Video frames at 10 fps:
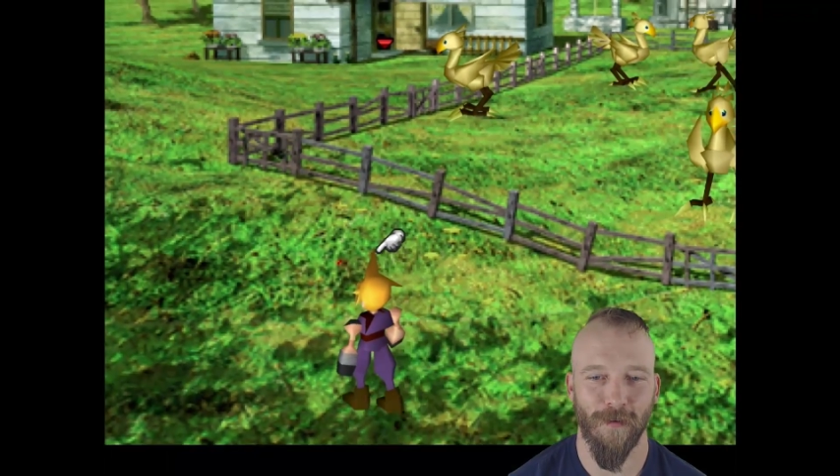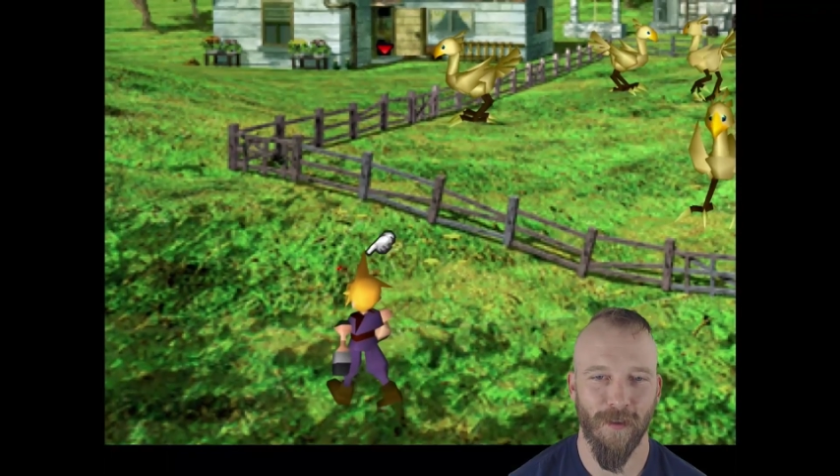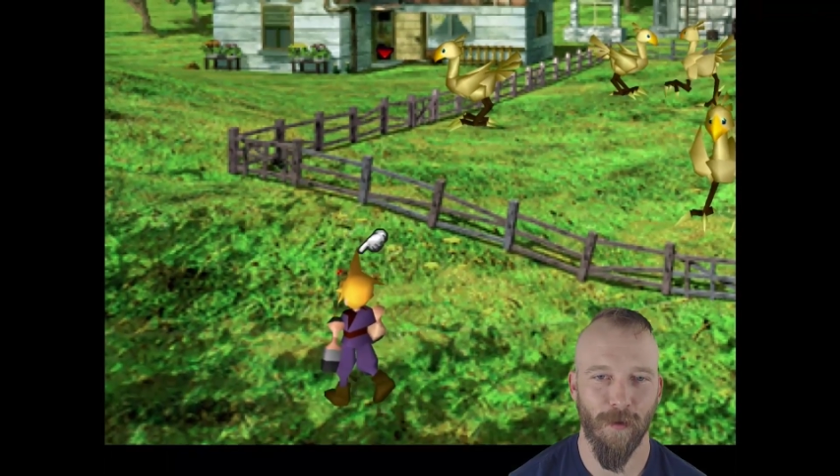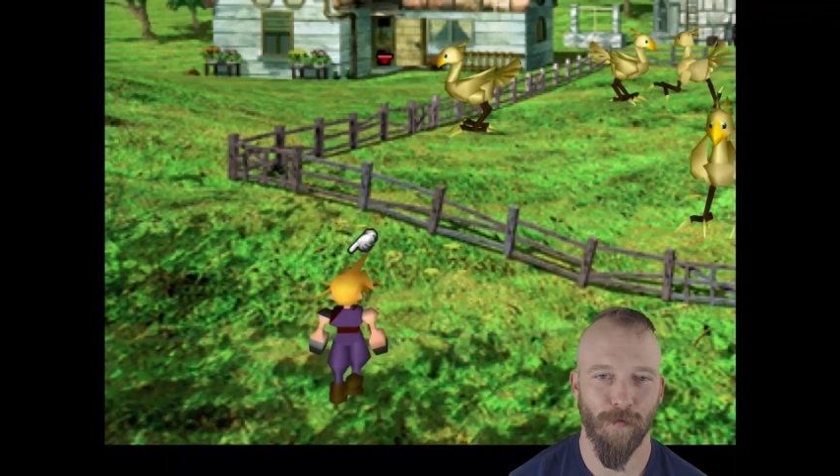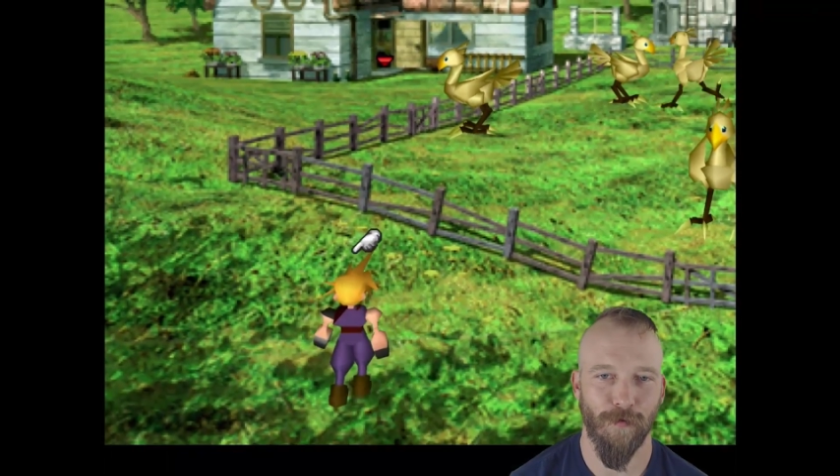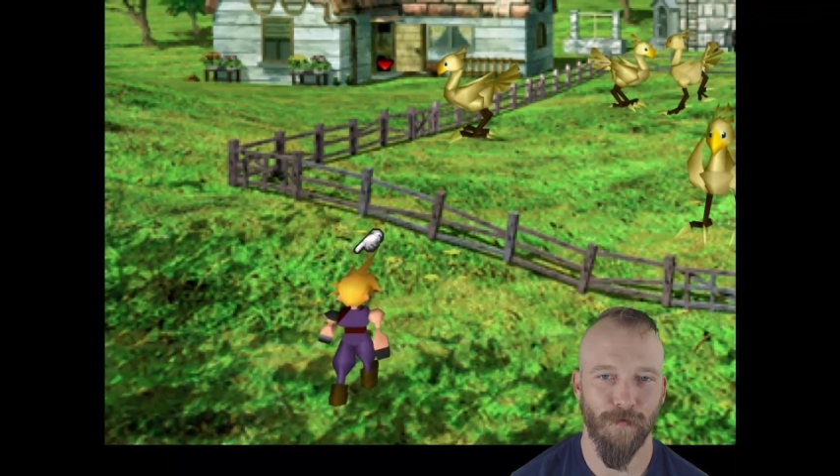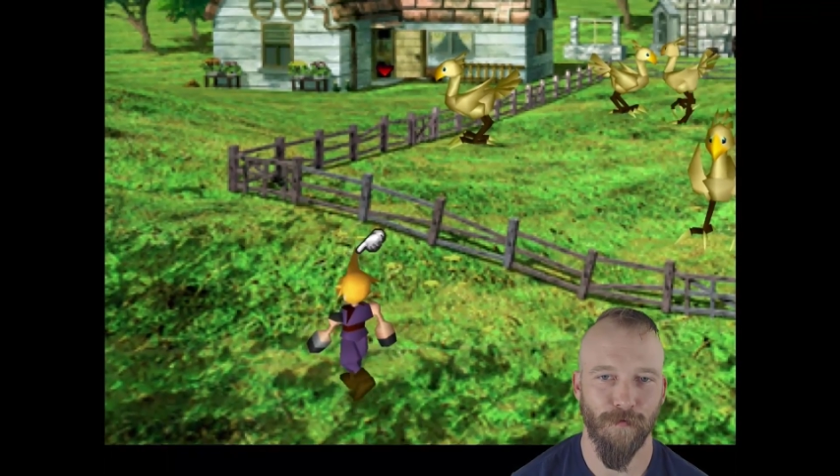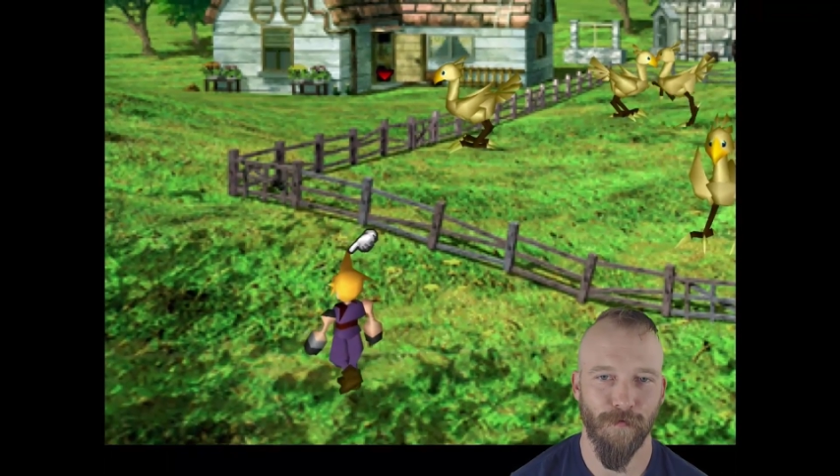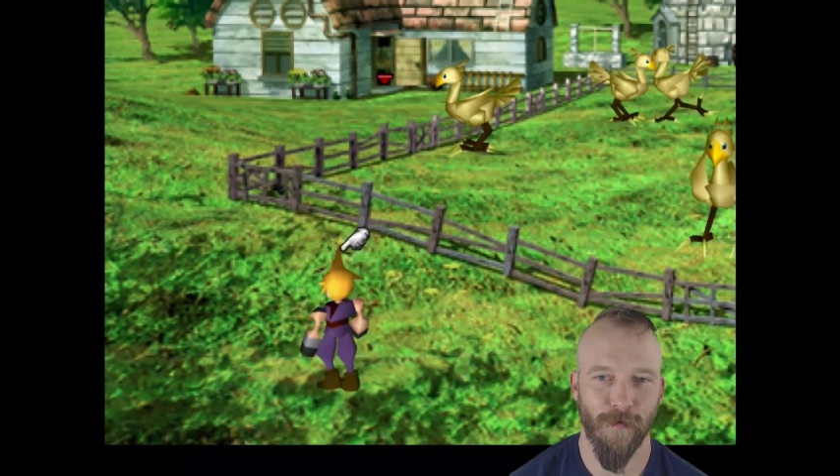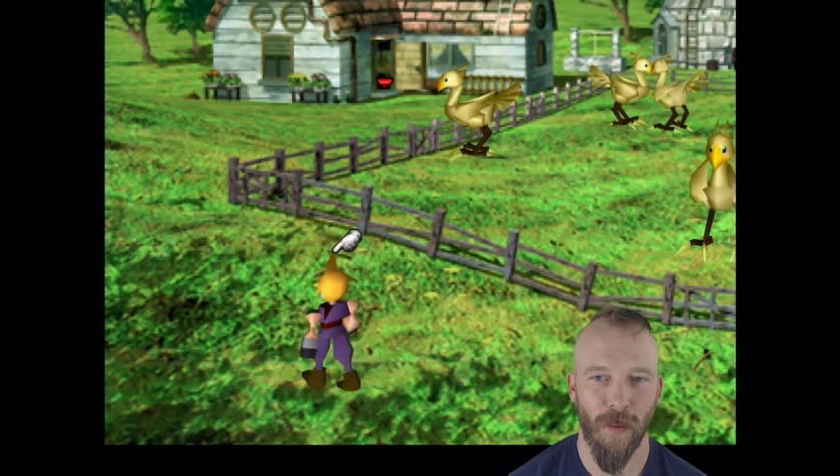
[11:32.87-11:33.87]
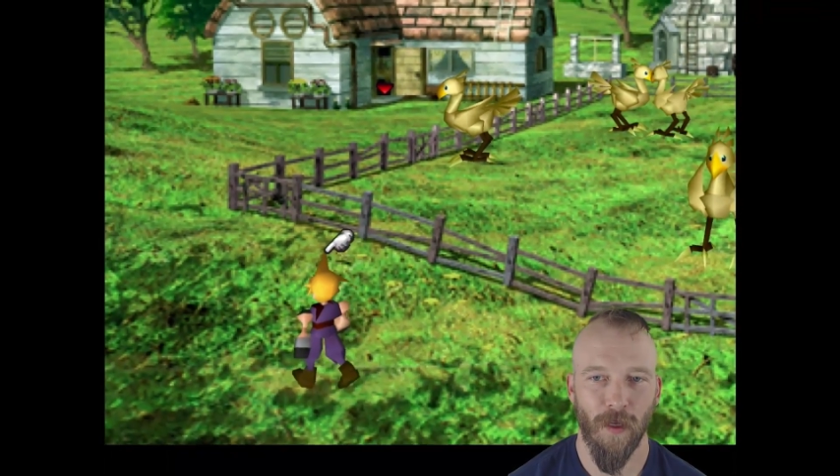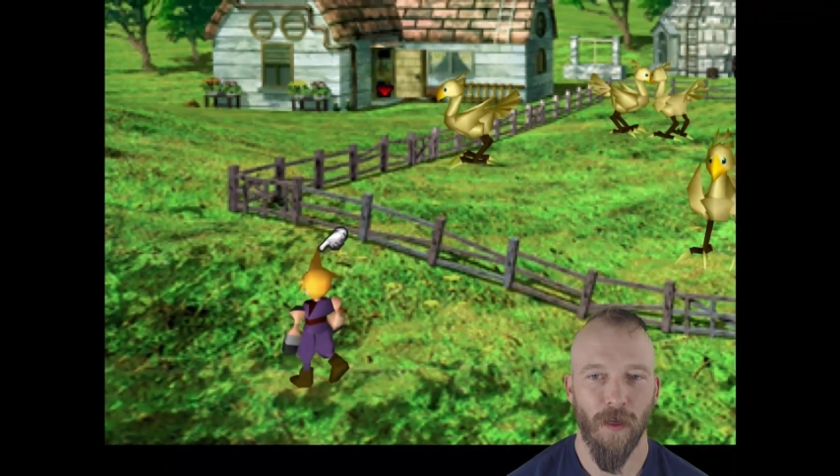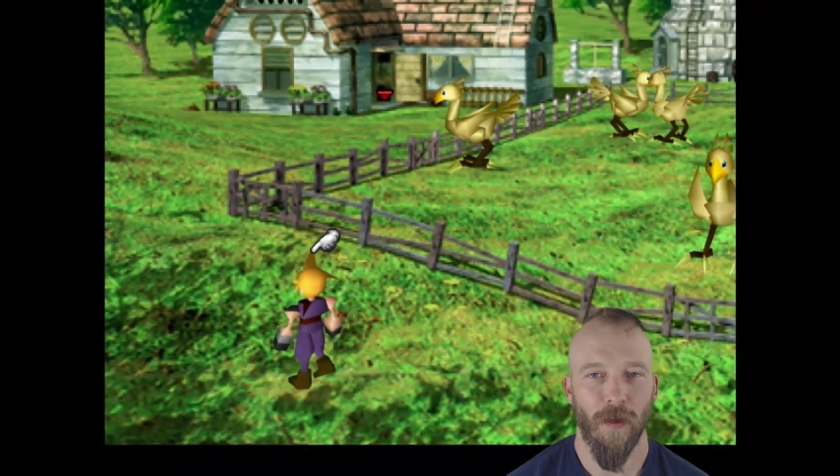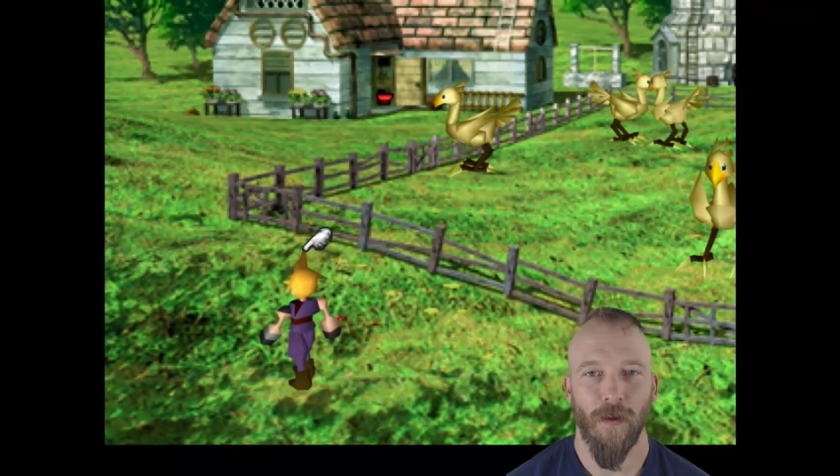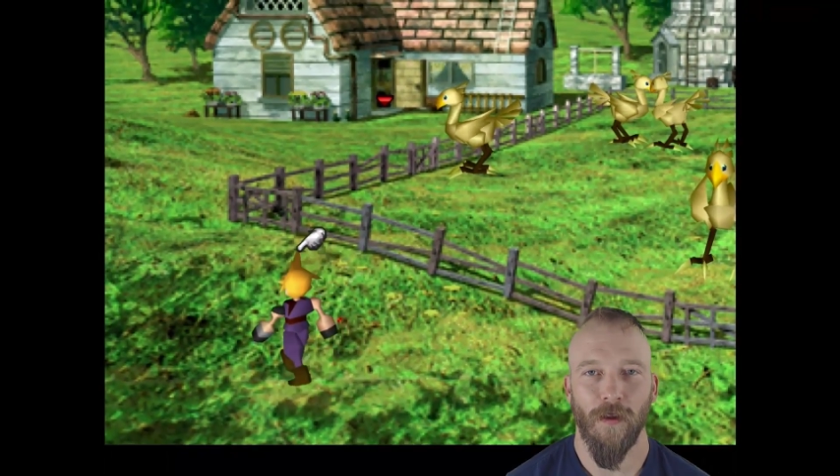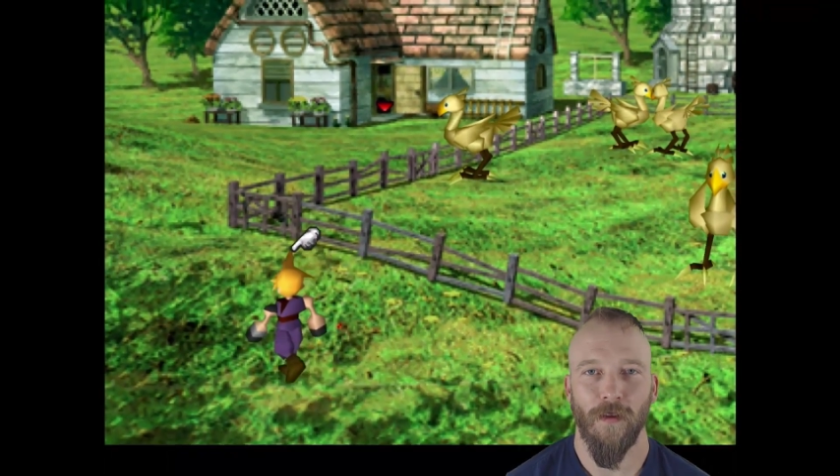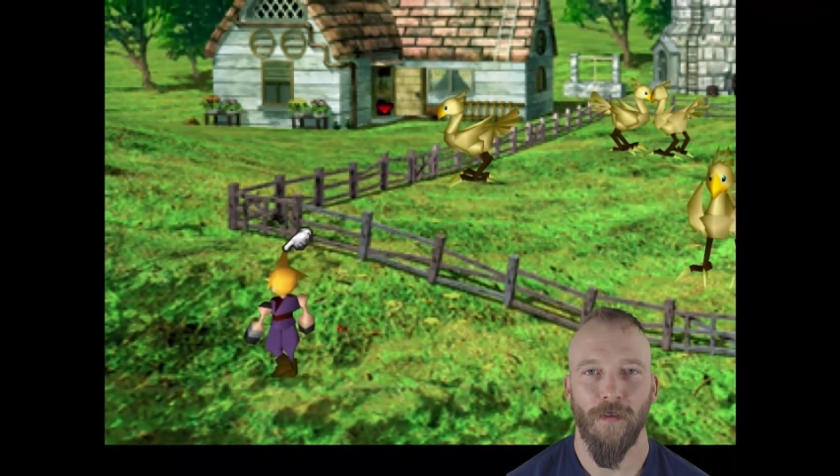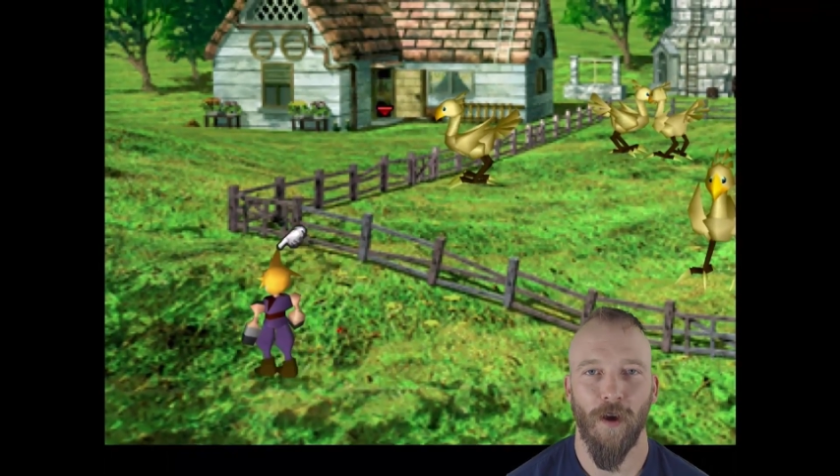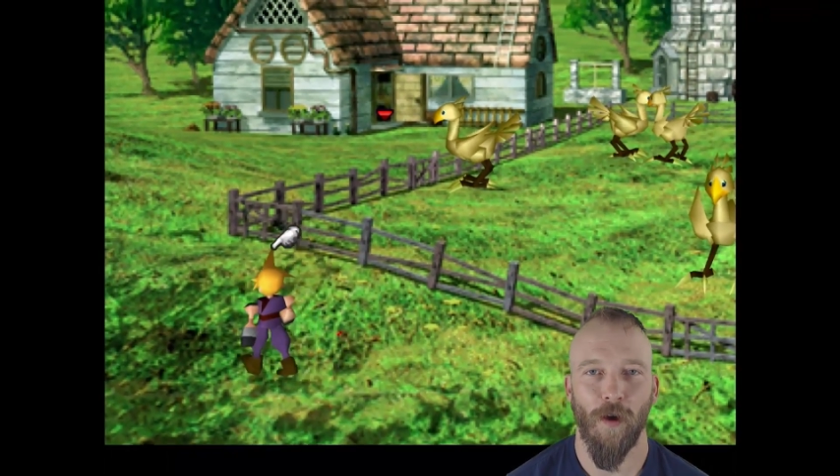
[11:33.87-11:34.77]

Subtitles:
What's up? So